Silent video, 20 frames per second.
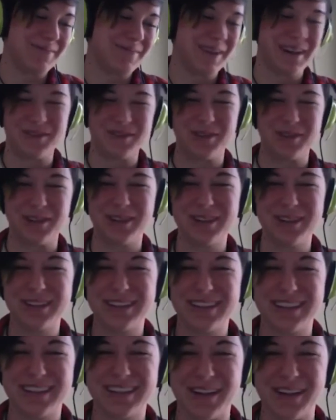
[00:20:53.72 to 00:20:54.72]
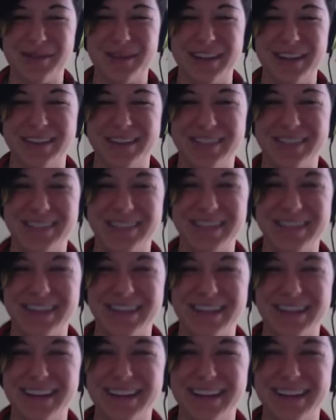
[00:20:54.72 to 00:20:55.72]
I'm not sure. I mean,
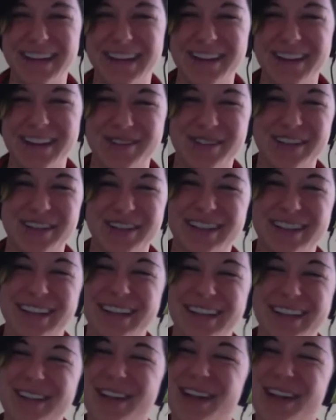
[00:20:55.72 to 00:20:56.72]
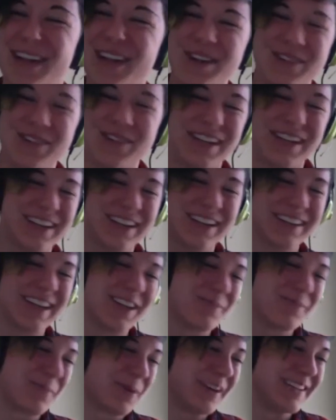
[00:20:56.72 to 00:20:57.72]
she
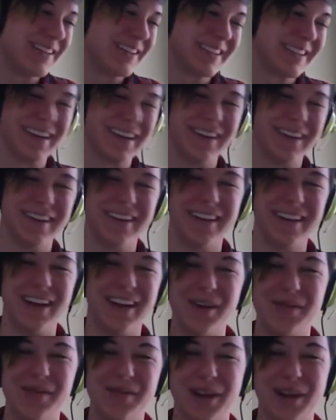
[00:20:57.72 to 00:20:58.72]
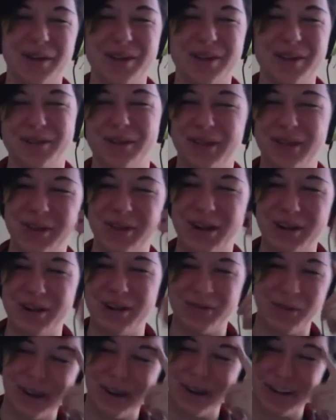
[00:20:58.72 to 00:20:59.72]
hit a lot of points there, and I wasn't really
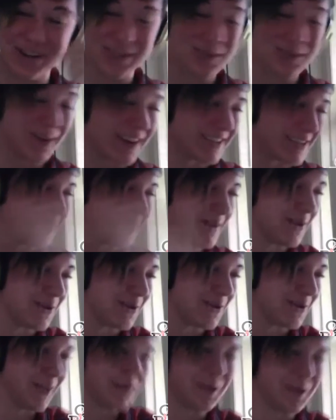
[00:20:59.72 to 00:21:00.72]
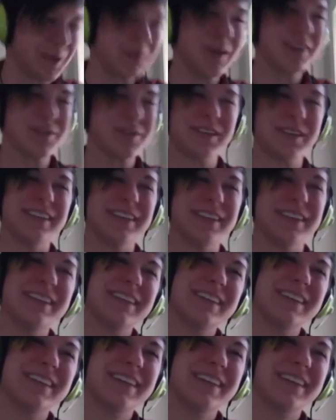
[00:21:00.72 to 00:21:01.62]
ready for it because you were asking me a whole other question.